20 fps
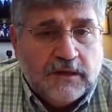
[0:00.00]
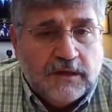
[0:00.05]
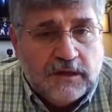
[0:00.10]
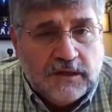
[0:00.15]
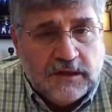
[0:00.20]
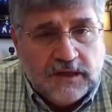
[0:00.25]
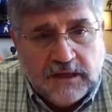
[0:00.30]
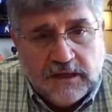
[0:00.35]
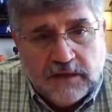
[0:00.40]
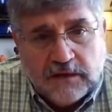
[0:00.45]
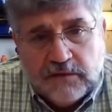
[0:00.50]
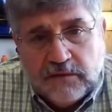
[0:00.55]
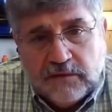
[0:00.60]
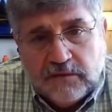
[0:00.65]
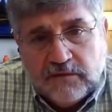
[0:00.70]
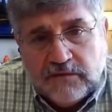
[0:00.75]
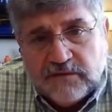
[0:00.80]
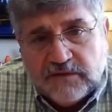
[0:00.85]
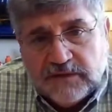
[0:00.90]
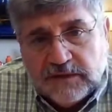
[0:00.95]
he can
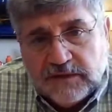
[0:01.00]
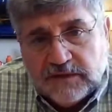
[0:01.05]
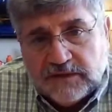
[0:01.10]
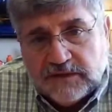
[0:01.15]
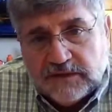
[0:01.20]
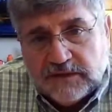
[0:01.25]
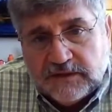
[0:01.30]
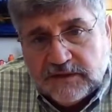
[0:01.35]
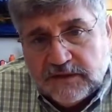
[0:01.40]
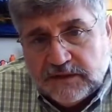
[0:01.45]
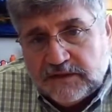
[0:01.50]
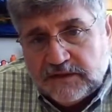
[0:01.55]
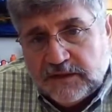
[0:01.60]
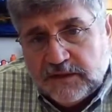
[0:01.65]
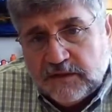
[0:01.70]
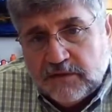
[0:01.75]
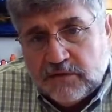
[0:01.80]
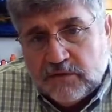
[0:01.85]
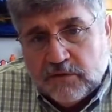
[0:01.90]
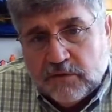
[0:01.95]
use his
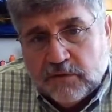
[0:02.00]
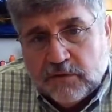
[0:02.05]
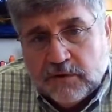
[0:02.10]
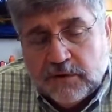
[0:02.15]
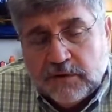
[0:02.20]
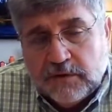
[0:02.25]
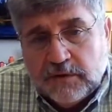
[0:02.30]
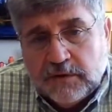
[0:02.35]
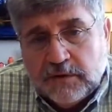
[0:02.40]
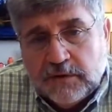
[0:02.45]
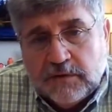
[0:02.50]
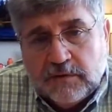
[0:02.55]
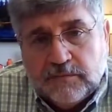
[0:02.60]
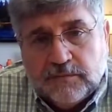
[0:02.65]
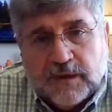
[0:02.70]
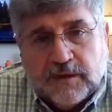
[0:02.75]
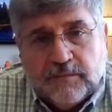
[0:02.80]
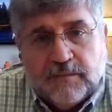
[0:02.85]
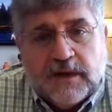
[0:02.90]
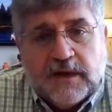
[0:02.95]
existing cord
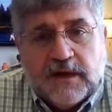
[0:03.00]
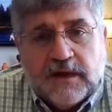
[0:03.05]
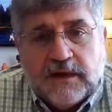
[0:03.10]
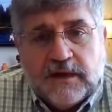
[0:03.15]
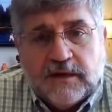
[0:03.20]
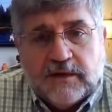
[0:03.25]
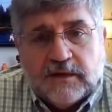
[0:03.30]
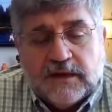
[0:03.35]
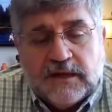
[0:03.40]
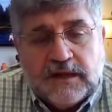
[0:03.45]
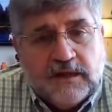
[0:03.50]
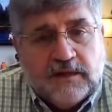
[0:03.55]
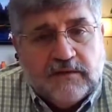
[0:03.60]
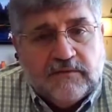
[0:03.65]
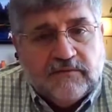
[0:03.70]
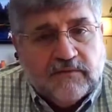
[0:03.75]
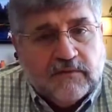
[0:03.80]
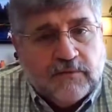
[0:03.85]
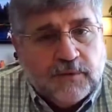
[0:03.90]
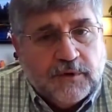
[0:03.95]
by buying a kit
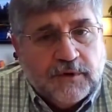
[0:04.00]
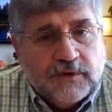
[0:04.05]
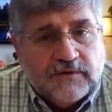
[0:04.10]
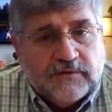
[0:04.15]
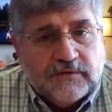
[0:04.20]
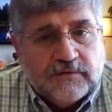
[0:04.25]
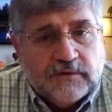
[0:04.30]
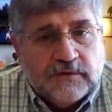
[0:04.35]
from us.